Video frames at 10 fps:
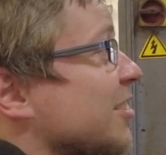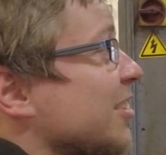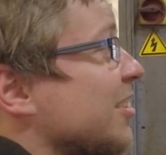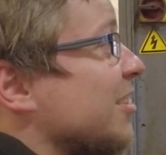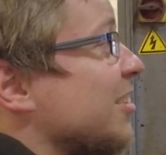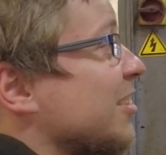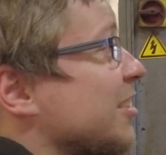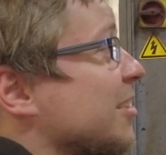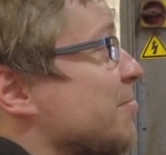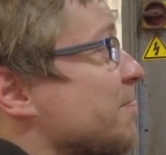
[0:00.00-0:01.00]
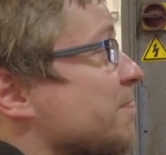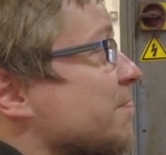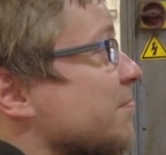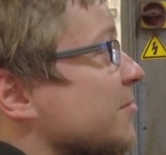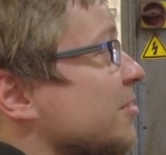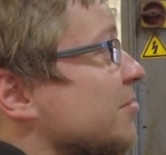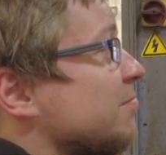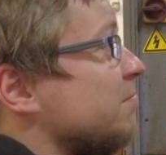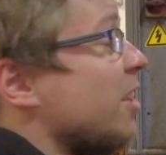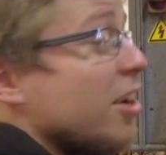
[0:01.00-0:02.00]
No,
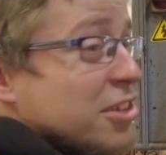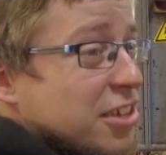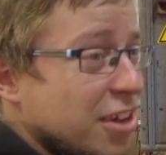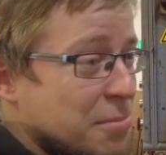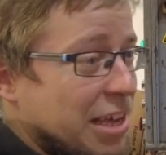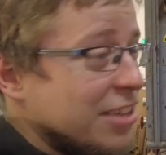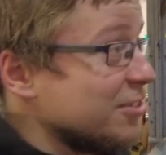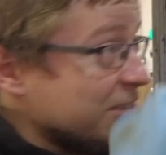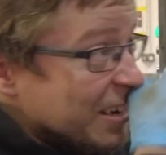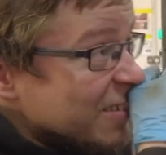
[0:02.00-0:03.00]
you can go back outside.